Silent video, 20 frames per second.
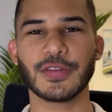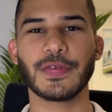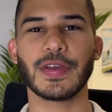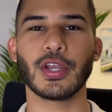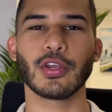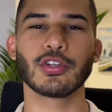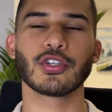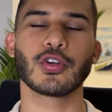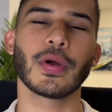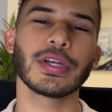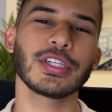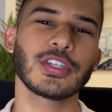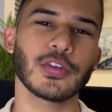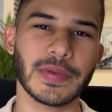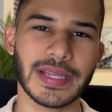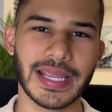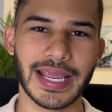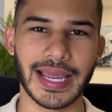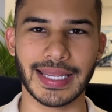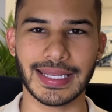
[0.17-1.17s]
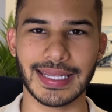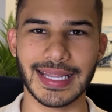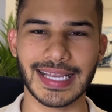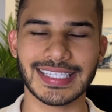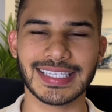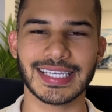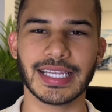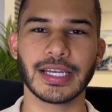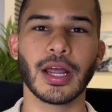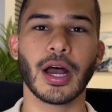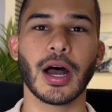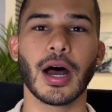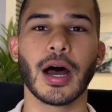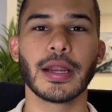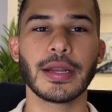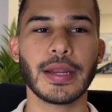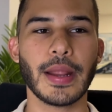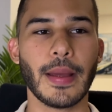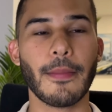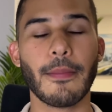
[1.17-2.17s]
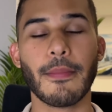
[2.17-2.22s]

video is going to be a lesson on